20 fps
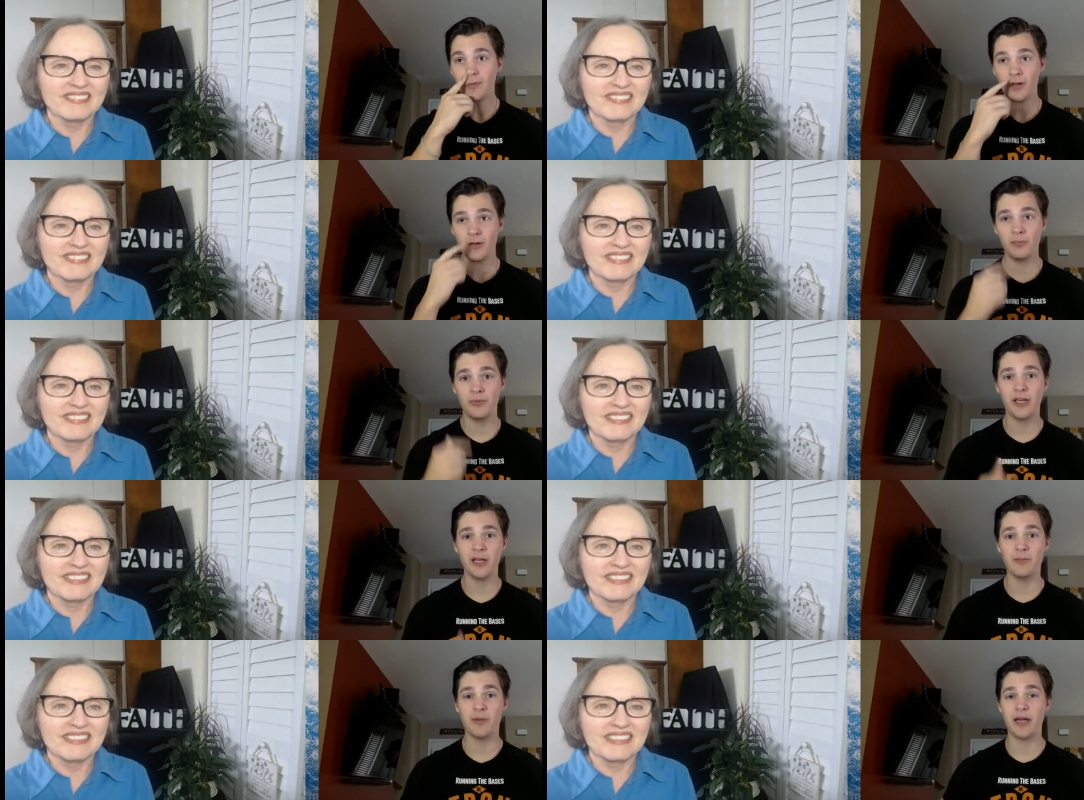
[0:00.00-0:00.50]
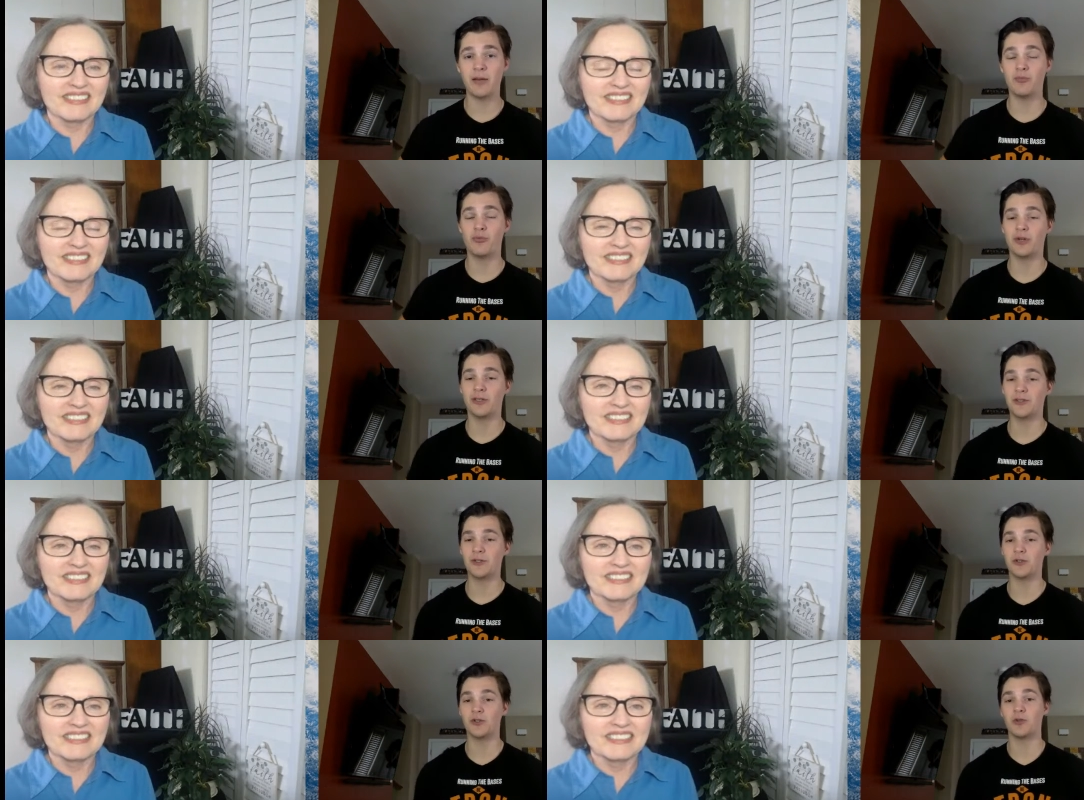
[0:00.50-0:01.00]
Speaker 1: played by
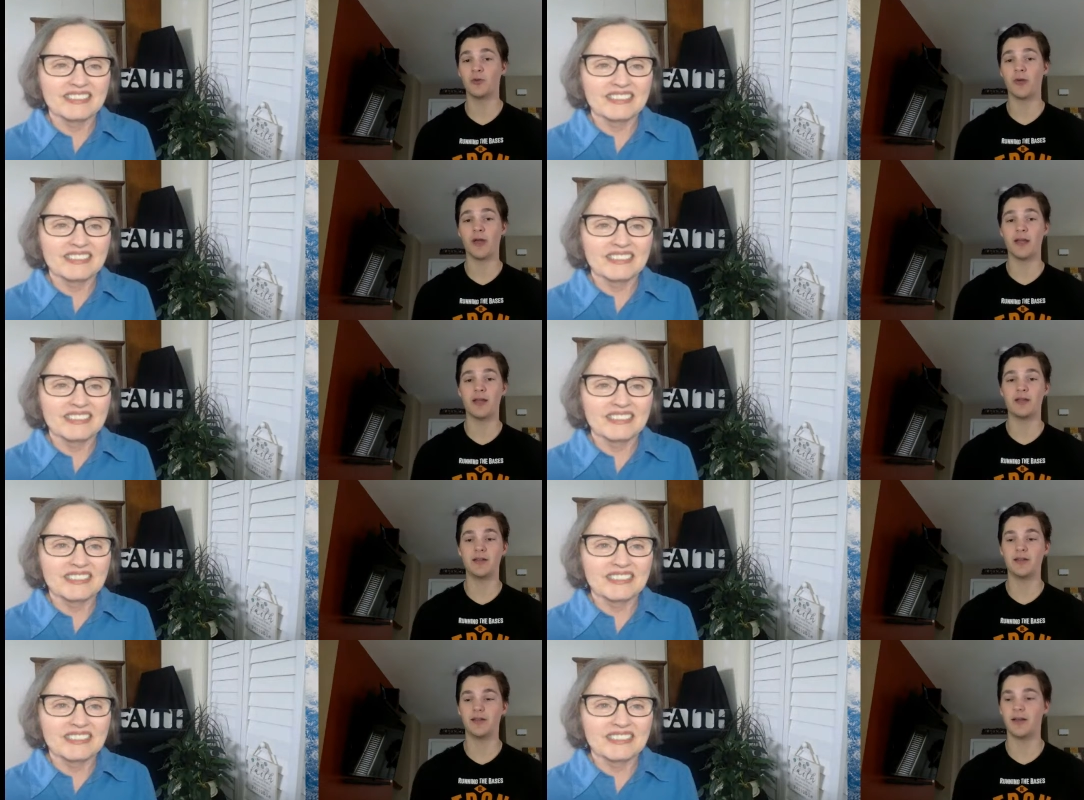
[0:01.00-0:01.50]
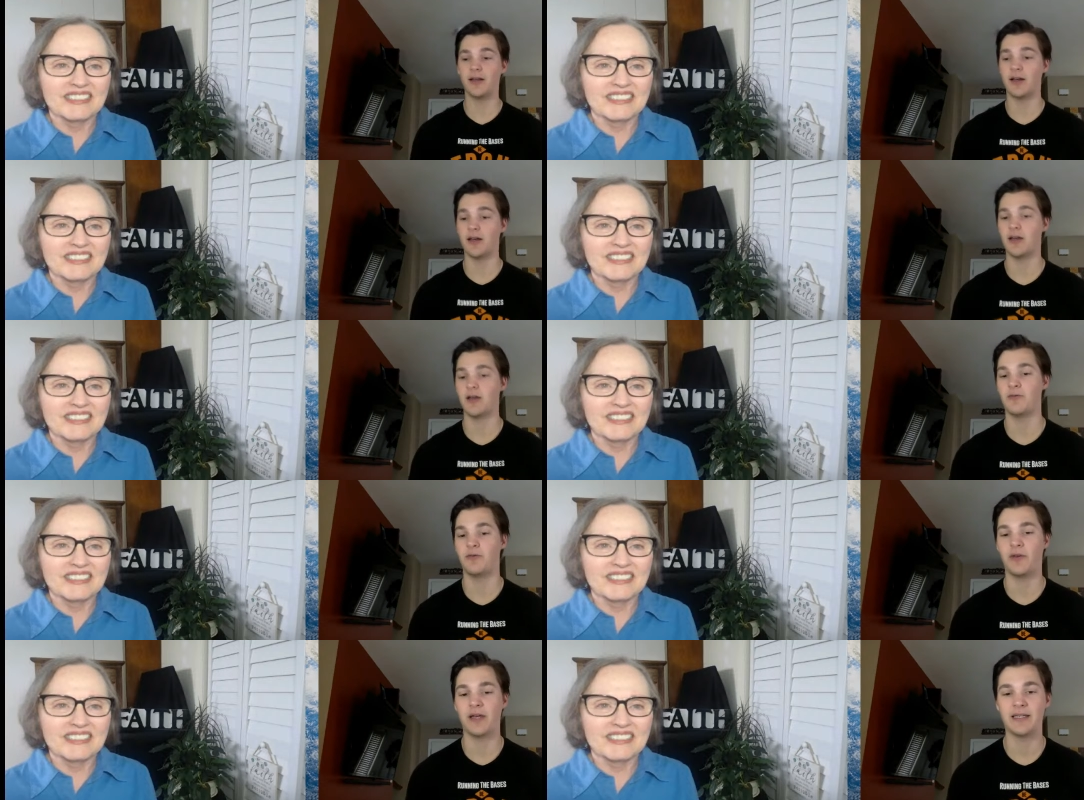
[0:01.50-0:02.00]
Bridger Trent, uh, a
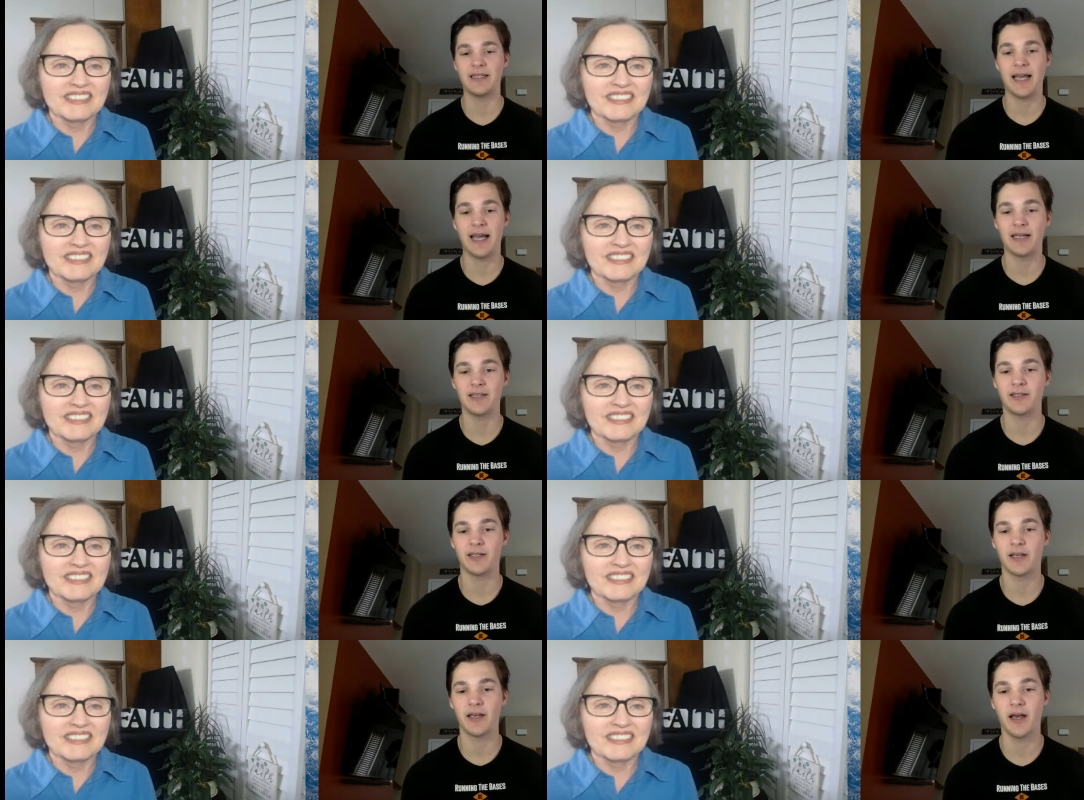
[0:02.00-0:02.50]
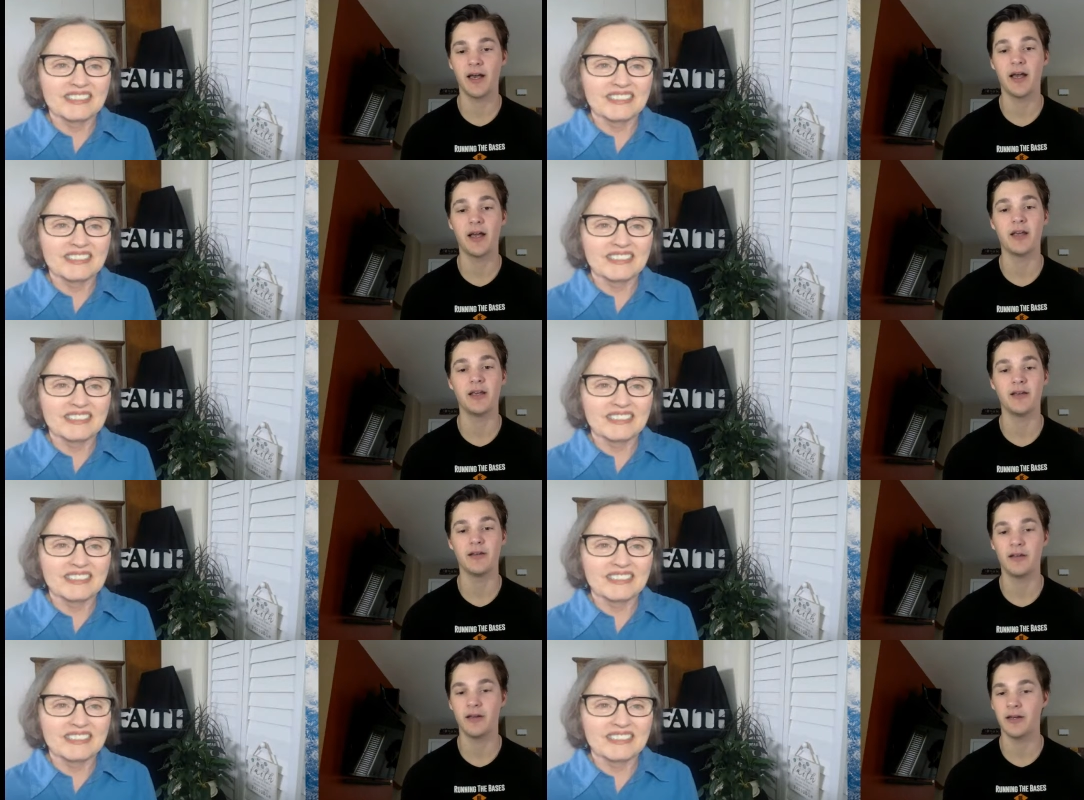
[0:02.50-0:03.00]
uh, fantastic
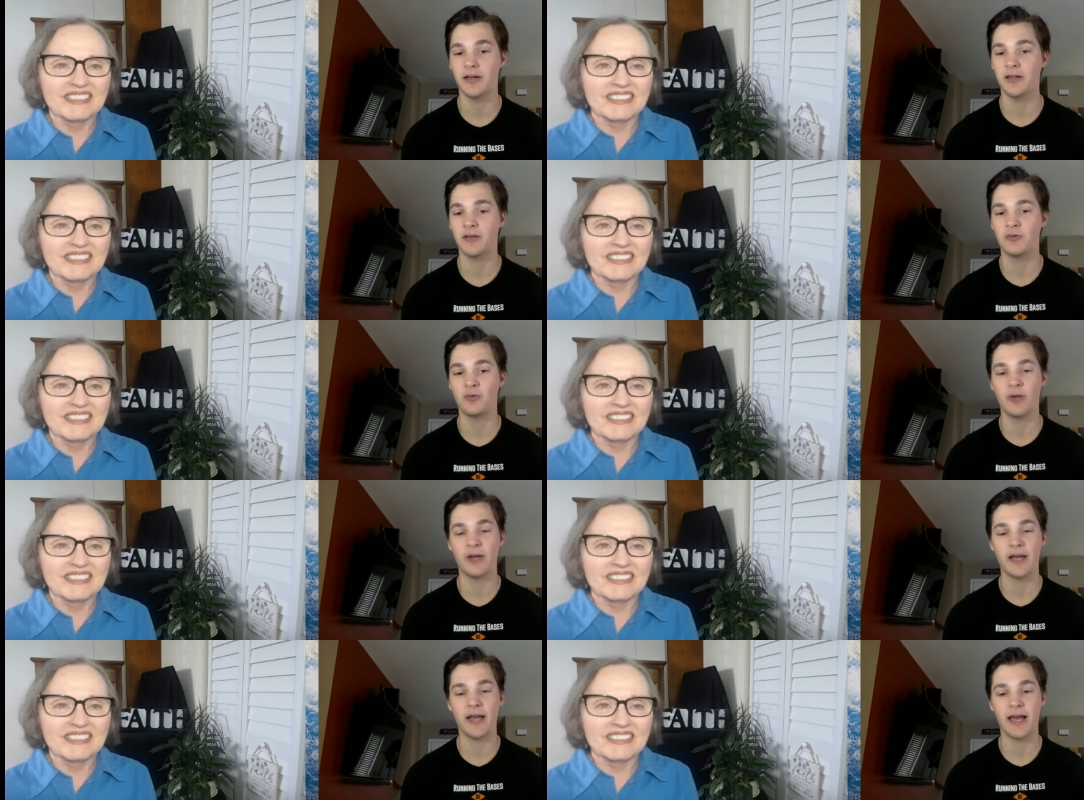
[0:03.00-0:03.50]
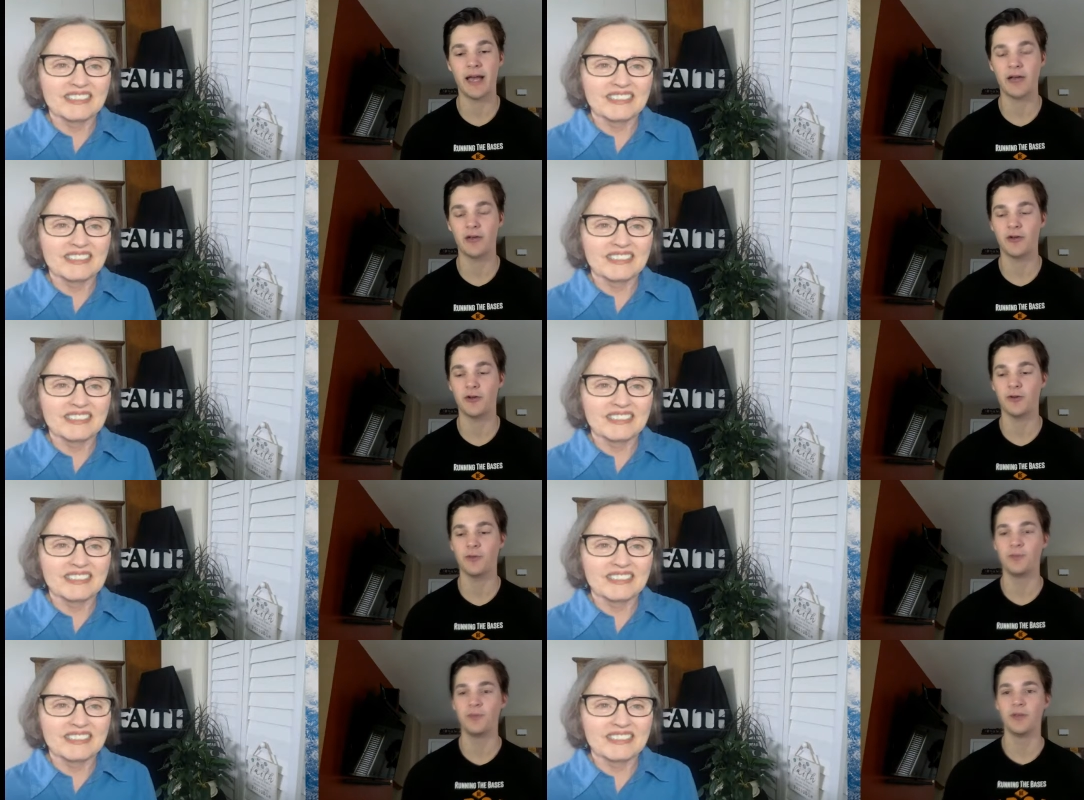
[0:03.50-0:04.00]
guy, uh, great
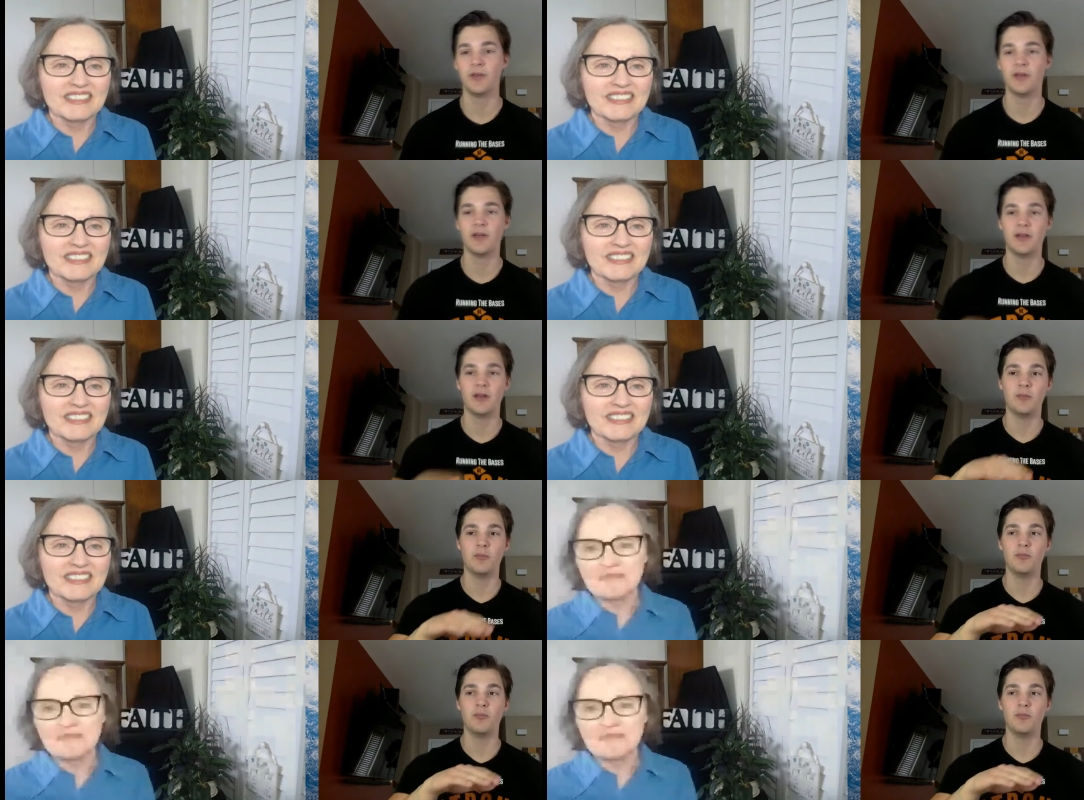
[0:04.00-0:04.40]
actor. Mm.